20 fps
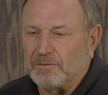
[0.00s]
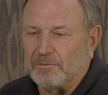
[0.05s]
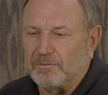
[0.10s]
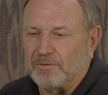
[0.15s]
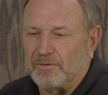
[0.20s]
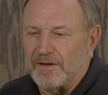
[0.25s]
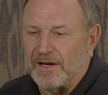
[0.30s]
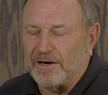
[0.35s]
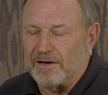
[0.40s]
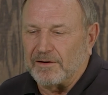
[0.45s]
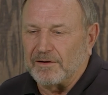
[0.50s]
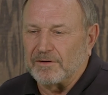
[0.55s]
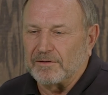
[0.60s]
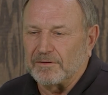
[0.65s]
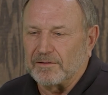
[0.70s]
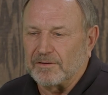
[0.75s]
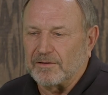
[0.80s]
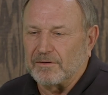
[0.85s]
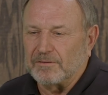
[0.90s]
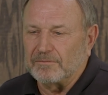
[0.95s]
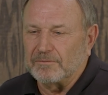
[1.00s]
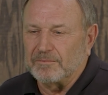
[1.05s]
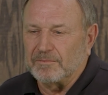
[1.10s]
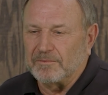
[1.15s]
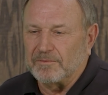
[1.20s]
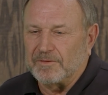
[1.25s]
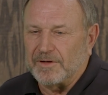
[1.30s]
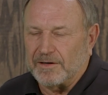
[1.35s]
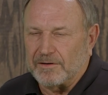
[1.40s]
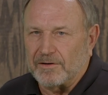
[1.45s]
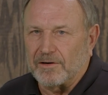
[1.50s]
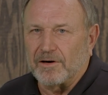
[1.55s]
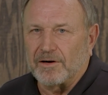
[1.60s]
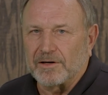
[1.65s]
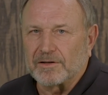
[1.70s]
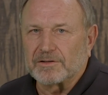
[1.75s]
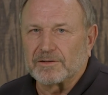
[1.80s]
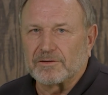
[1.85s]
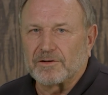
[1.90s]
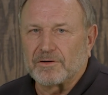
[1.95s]
there
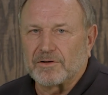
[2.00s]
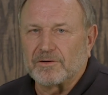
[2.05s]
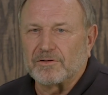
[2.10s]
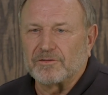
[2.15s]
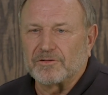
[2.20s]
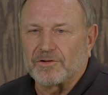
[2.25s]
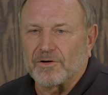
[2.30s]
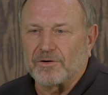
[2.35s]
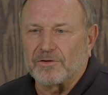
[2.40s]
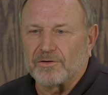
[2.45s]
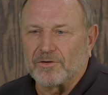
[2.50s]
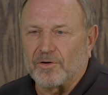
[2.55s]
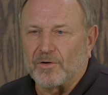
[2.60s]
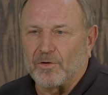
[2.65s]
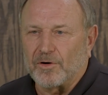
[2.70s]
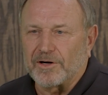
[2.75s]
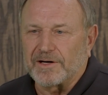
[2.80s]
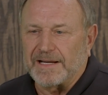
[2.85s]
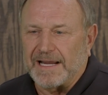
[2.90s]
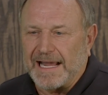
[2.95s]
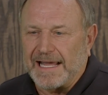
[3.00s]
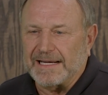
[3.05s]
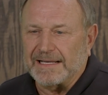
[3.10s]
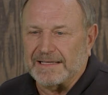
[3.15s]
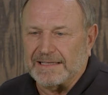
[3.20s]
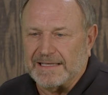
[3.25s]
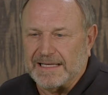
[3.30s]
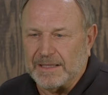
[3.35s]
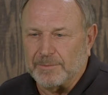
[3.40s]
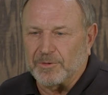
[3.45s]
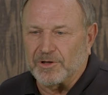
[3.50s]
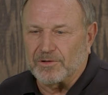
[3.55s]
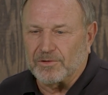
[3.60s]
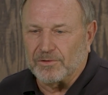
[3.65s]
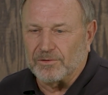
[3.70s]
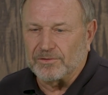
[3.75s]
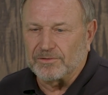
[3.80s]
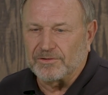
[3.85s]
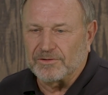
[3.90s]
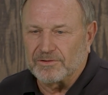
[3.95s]
are certain organic
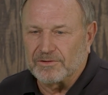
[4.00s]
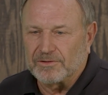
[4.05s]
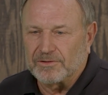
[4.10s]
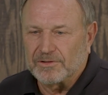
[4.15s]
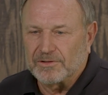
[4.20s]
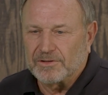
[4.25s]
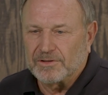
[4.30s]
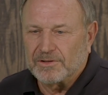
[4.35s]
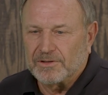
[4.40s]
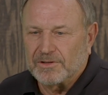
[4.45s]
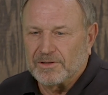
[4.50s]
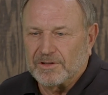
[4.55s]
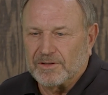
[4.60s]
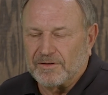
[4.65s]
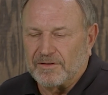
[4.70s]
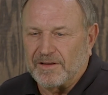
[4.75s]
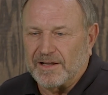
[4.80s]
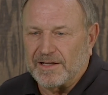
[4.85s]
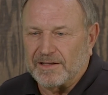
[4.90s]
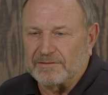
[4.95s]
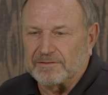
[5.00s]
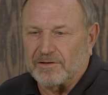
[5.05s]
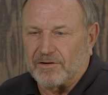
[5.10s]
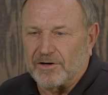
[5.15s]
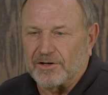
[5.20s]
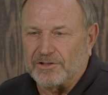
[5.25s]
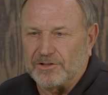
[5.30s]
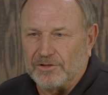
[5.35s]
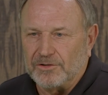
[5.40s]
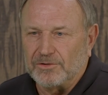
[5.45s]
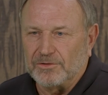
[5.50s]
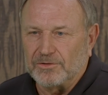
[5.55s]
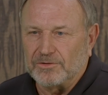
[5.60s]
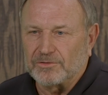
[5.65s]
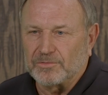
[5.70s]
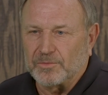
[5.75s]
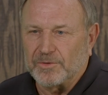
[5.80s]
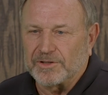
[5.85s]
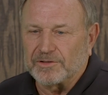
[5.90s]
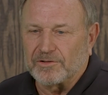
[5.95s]
chemicals that are
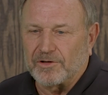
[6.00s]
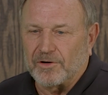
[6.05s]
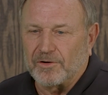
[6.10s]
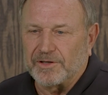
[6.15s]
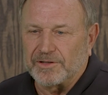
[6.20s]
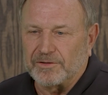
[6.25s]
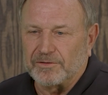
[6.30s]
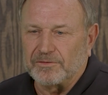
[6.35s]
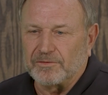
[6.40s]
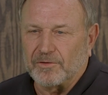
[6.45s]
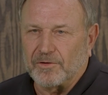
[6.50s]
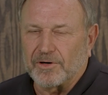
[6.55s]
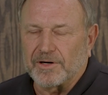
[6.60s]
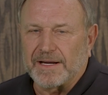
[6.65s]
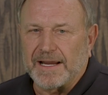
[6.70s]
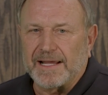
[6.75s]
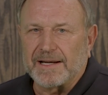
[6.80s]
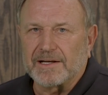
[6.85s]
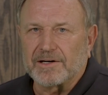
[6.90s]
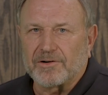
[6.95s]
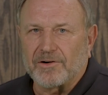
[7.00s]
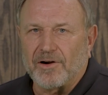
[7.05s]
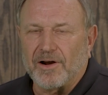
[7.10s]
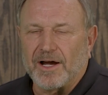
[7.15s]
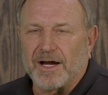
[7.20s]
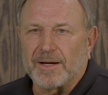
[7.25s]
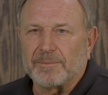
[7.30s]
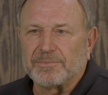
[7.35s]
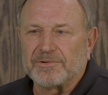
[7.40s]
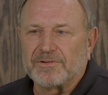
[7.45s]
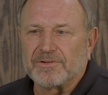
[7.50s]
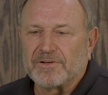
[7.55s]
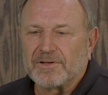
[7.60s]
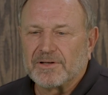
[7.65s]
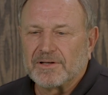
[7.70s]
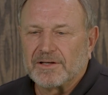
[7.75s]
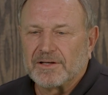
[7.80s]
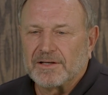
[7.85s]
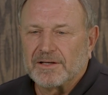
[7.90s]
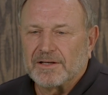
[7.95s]
used when growing organic crops.
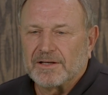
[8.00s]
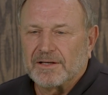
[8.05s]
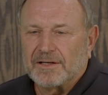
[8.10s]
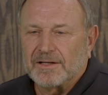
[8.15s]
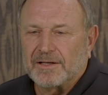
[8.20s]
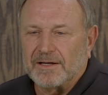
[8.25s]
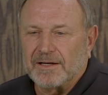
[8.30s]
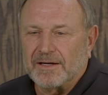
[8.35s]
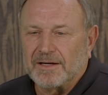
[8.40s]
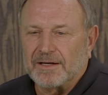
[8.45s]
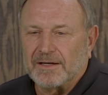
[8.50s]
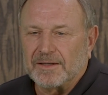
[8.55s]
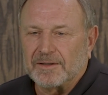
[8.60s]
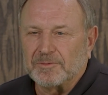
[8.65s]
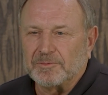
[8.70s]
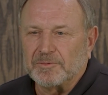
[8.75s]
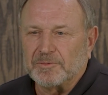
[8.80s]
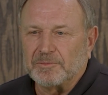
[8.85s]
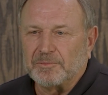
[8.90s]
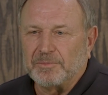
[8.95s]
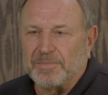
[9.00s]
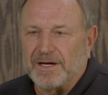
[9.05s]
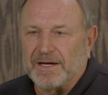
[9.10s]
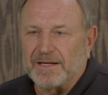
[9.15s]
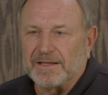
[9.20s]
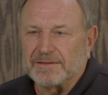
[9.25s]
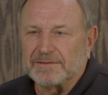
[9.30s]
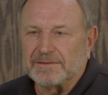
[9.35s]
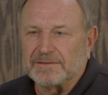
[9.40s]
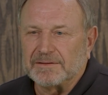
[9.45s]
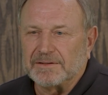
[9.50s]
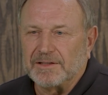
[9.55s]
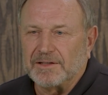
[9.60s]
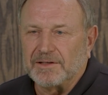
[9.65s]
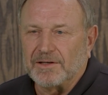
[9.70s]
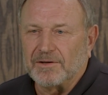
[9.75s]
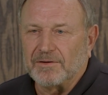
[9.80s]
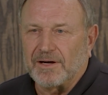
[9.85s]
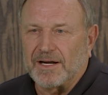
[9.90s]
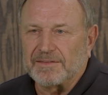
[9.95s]
But
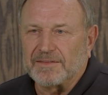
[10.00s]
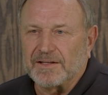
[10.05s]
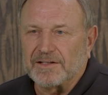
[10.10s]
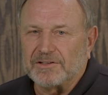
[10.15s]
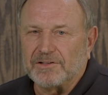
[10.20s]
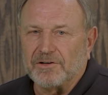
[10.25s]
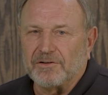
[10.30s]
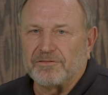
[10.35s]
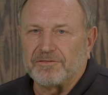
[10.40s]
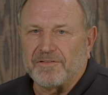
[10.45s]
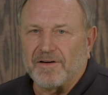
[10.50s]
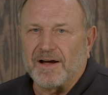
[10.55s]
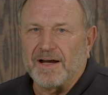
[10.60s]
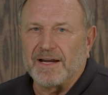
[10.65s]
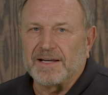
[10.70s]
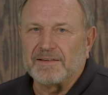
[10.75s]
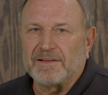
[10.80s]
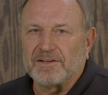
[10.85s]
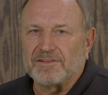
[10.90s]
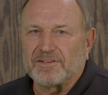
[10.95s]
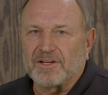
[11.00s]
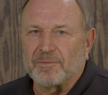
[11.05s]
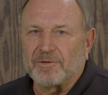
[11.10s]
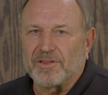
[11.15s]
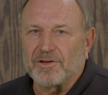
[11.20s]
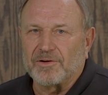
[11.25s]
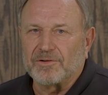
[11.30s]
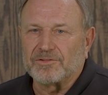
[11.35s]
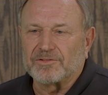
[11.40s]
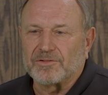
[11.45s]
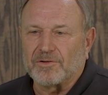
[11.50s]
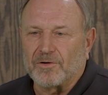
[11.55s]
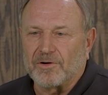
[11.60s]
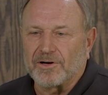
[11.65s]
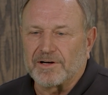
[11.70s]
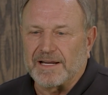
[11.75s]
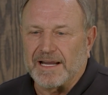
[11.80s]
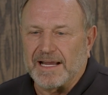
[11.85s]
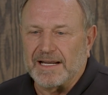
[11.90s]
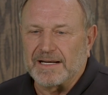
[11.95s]
I think you'll find that some of those
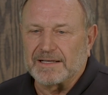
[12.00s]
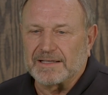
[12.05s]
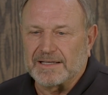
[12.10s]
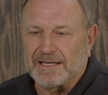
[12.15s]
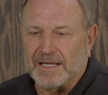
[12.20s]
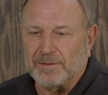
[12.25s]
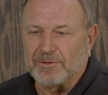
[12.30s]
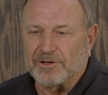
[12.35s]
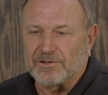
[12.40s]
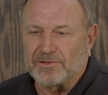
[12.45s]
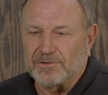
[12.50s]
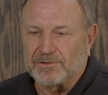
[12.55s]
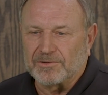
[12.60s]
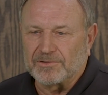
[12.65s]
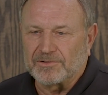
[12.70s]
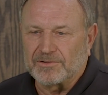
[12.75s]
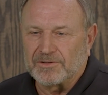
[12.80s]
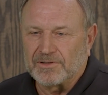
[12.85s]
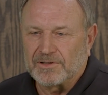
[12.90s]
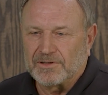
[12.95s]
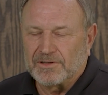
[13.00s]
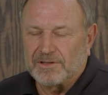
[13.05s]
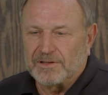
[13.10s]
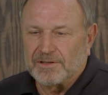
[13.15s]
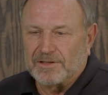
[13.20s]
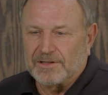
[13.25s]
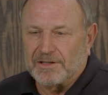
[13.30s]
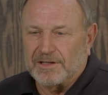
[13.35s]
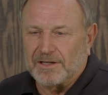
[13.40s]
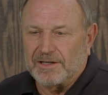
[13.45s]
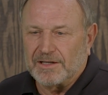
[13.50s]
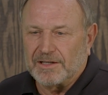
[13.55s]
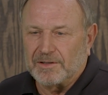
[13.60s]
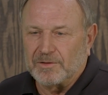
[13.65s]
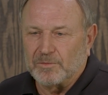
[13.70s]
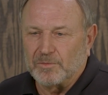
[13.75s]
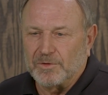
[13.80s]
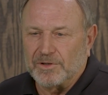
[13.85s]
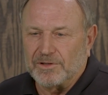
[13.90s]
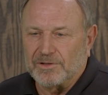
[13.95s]
organic chemicals
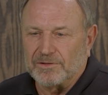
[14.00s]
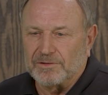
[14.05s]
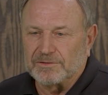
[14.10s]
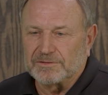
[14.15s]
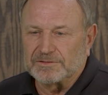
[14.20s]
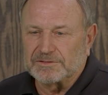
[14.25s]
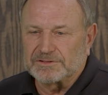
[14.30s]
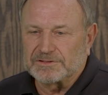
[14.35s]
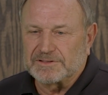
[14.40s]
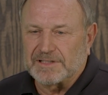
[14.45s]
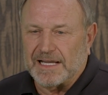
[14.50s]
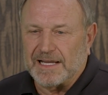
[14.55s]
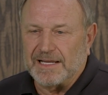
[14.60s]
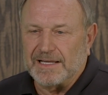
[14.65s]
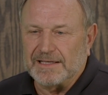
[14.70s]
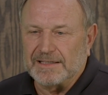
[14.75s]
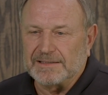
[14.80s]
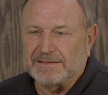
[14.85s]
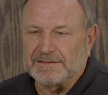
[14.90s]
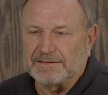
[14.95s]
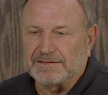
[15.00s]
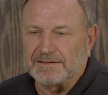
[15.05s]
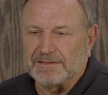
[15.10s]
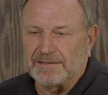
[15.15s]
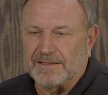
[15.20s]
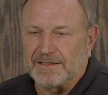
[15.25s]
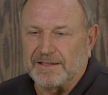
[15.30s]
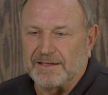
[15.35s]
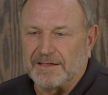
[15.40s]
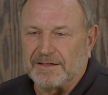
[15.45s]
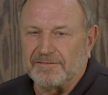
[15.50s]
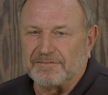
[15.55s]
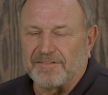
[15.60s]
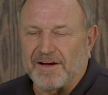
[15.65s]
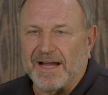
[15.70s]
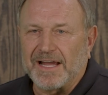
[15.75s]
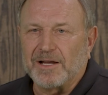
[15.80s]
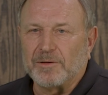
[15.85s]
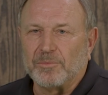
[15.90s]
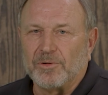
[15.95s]
will stay
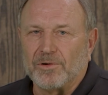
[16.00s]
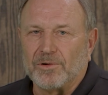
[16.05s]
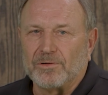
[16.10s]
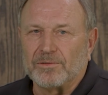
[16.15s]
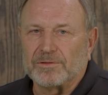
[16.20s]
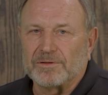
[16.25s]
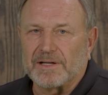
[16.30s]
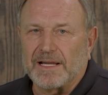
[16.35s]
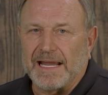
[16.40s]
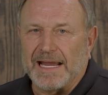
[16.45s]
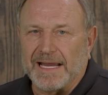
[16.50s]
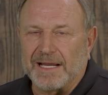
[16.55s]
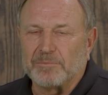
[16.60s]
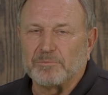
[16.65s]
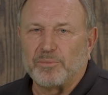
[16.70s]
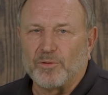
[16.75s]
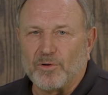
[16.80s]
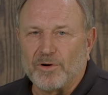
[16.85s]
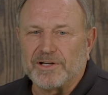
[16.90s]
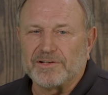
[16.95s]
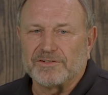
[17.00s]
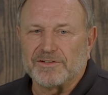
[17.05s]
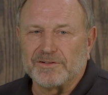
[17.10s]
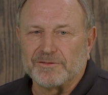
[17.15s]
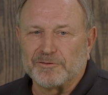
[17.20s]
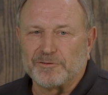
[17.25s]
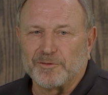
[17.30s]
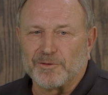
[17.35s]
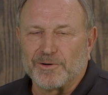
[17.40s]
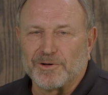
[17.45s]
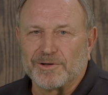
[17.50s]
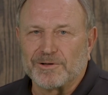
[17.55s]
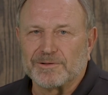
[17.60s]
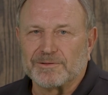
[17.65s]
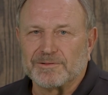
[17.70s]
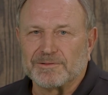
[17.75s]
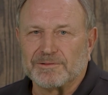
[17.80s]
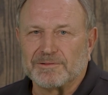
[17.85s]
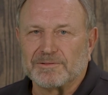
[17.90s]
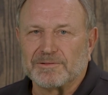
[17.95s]
viable and poison
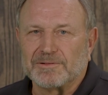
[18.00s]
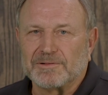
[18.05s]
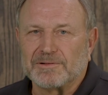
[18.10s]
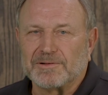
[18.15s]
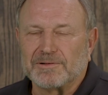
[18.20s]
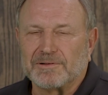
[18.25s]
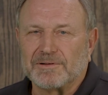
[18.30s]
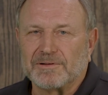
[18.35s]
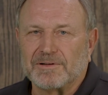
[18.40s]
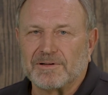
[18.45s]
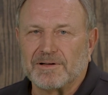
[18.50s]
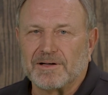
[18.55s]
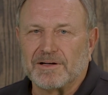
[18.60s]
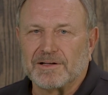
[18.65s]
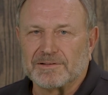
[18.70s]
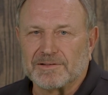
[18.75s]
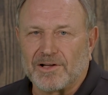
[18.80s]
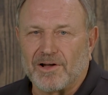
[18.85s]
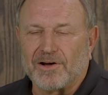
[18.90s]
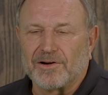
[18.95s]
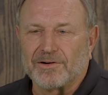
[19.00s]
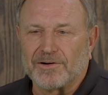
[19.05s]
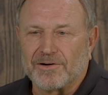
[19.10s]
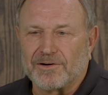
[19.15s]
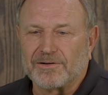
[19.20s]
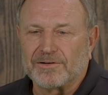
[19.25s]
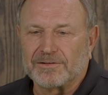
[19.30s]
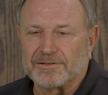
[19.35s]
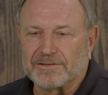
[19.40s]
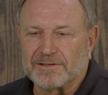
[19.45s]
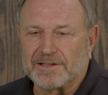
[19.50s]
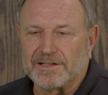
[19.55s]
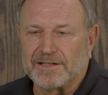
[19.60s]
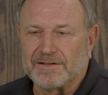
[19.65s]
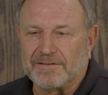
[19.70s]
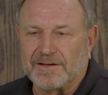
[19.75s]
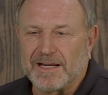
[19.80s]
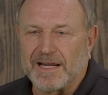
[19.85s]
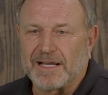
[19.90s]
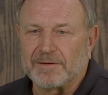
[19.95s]
for longer
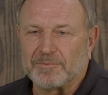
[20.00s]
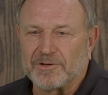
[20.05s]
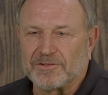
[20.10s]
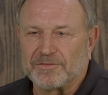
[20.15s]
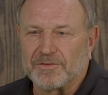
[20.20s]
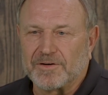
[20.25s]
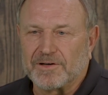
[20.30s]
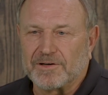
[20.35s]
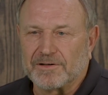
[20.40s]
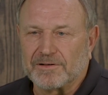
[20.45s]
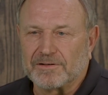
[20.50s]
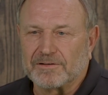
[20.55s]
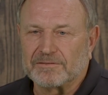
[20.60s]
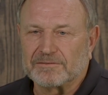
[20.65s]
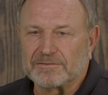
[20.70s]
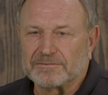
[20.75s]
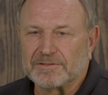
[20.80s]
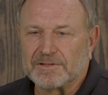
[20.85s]
in the atmosphere